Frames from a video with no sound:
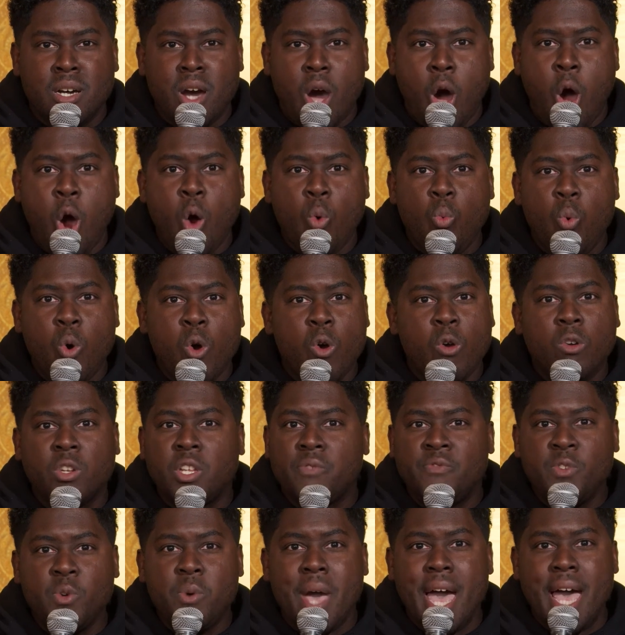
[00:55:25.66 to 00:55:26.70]
Our world,
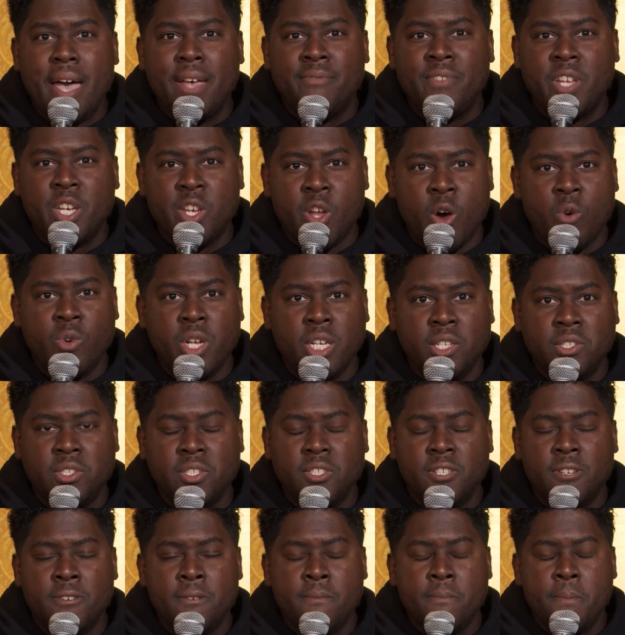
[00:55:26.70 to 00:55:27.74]
if you haven't
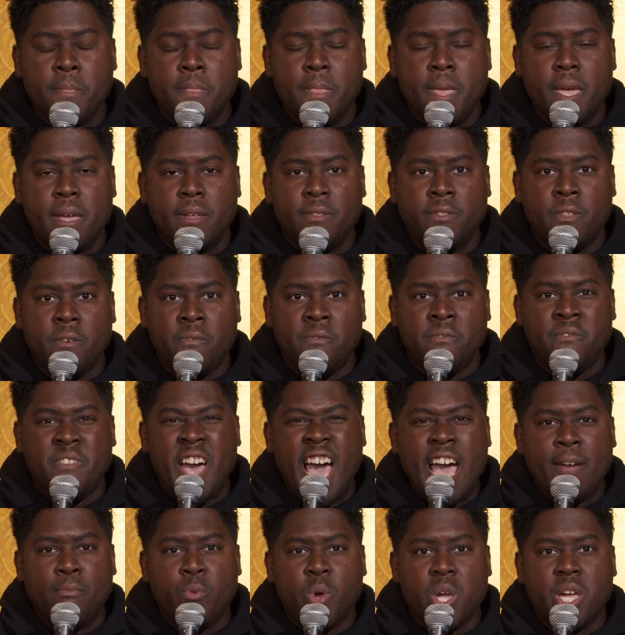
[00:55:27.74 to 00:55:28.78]
noticed, the
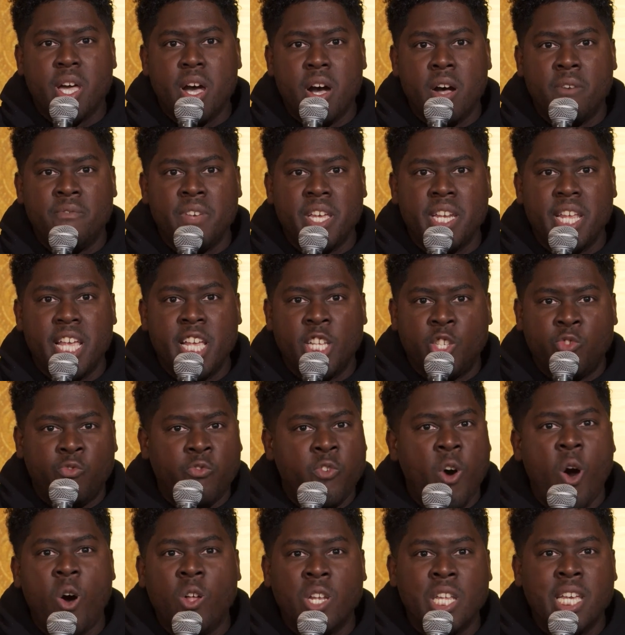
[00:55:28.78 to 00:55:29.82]
fabric of it is
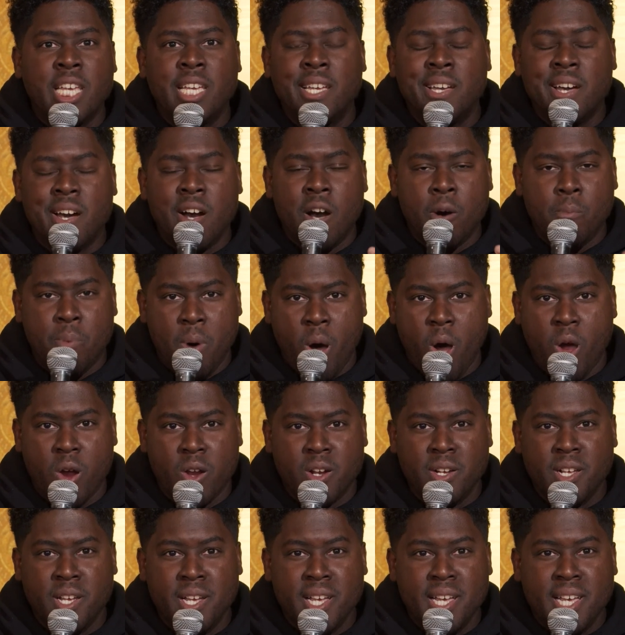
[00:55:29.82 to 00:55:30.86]
falling
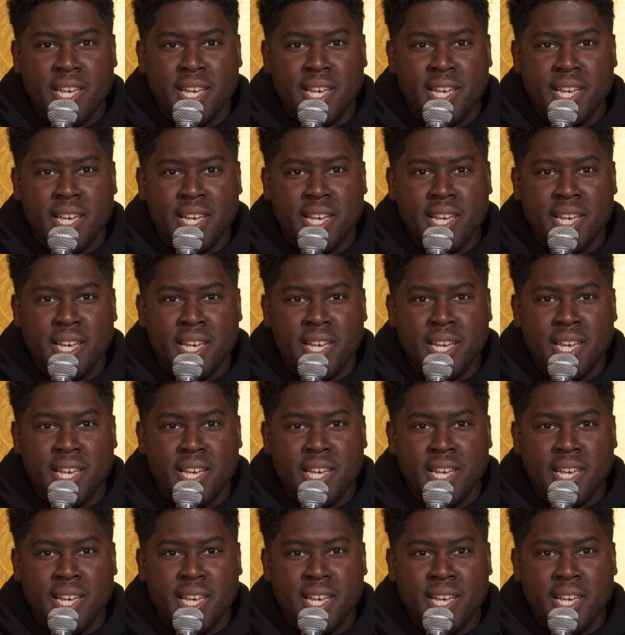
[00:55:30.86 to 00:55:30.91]
apart.